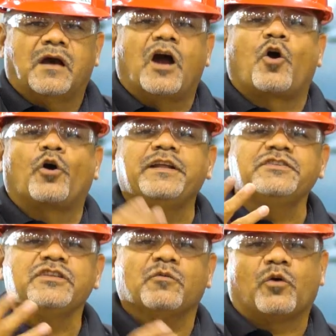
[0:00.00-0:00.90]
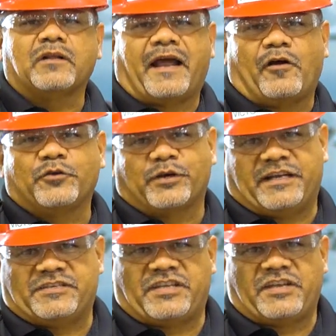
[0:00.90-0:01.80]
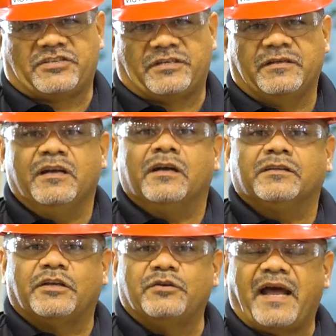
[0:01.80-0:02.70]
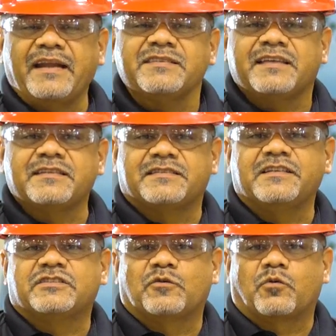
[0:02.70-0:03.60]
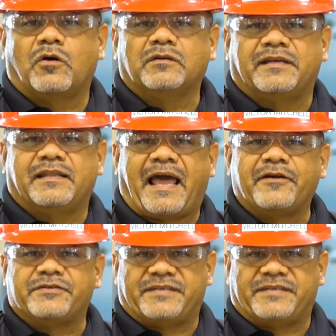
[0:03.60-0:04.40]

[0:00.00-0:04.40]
According to the World Health Organization, the United States leads the world in ladder